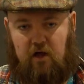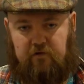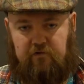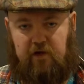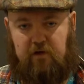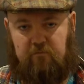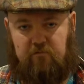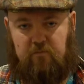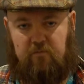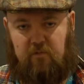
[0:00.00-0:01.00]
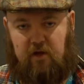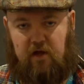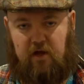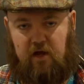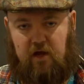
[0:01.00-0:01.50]
team from
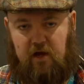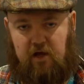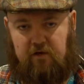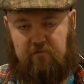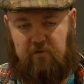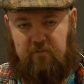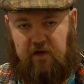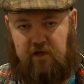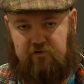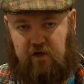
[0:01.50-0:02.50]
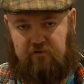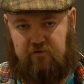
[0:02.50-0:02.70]
NHS